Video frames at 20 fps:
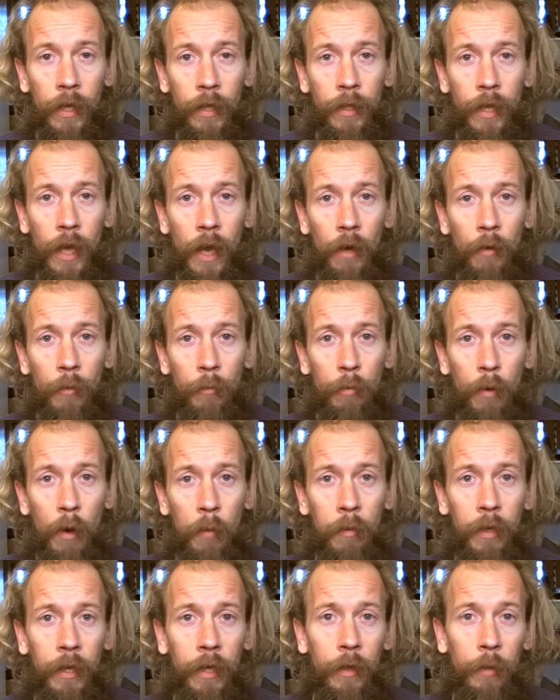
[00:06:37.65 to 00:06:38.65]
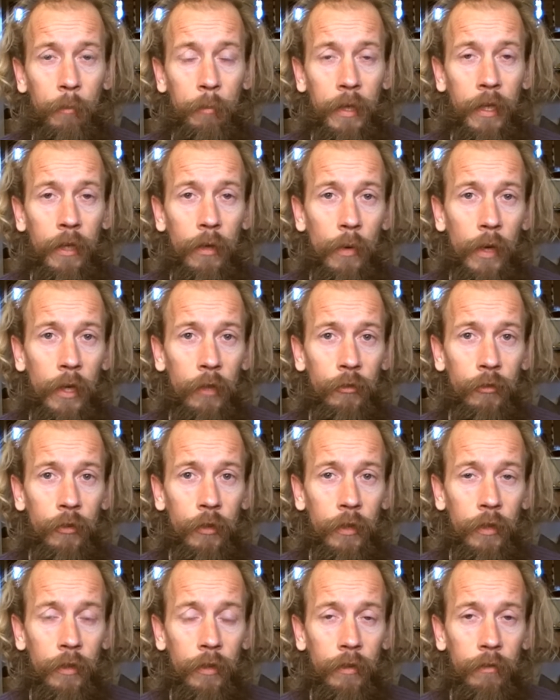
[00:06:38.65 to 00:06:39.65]
Now, probably the big
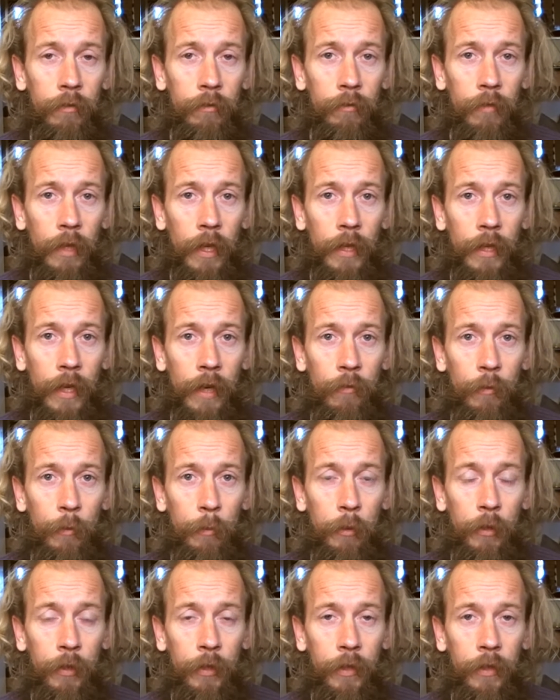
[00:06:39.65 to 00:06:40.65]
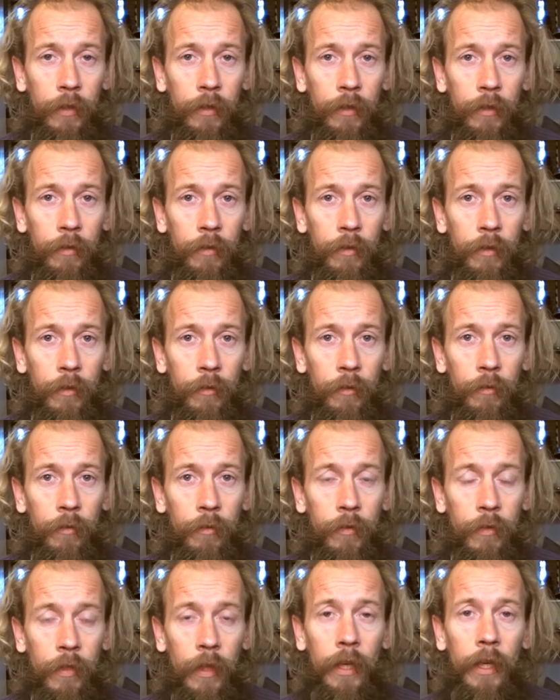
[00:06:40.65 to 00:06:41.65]
question that everybody
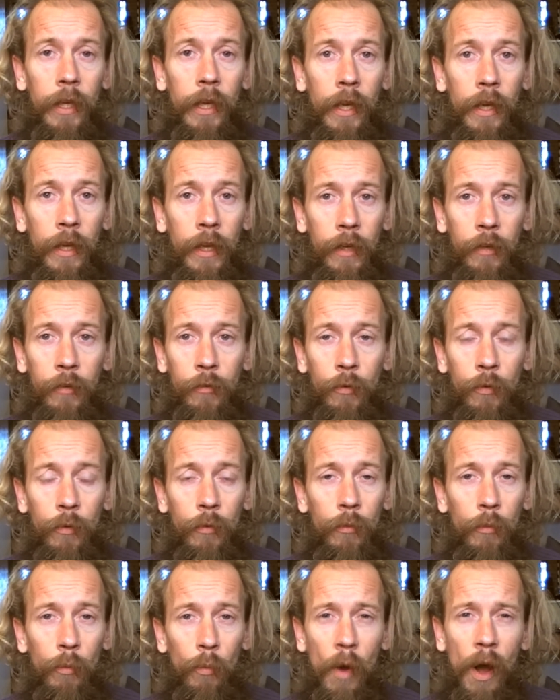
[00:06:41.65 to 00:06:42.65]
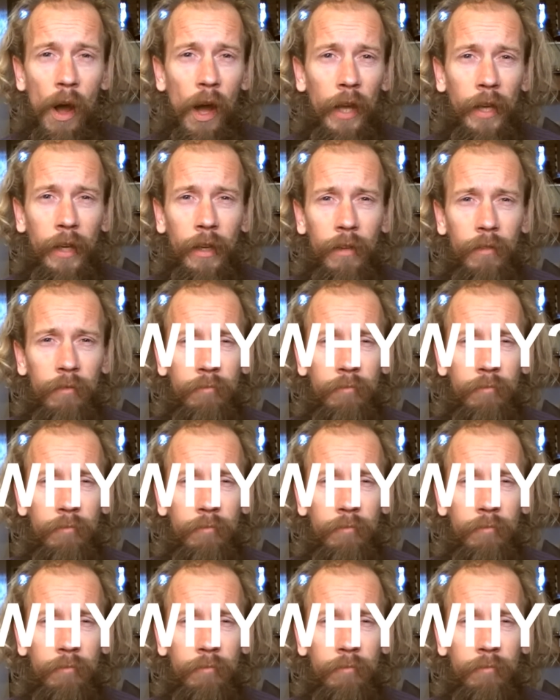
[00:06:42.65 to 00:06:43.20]
is thinking is why?